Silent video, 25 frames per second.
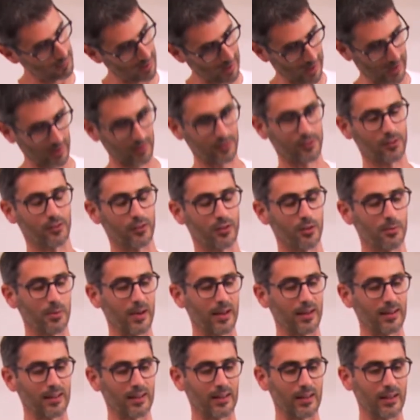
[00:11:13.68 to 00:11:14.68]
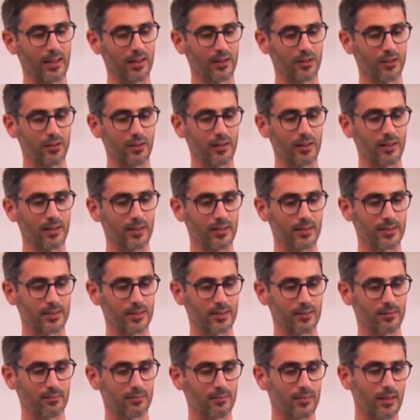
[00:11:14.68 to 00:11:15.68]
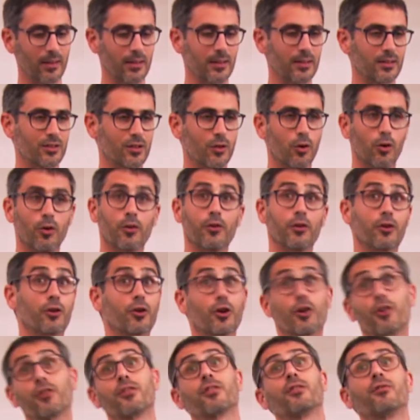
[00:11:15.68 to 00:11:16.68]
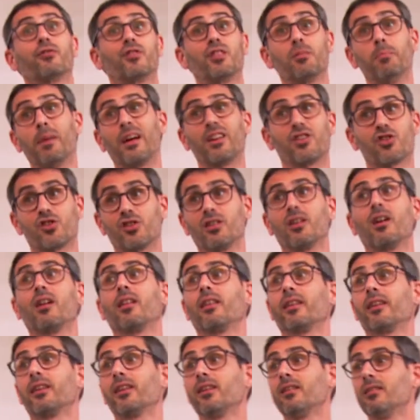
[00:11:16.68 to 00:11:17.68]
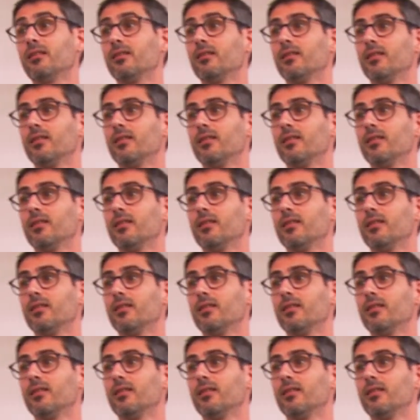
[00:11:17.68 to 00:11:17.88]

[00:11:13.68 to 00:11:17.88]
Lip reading: I'll talk about it later, is it's called the curse of dimensionality.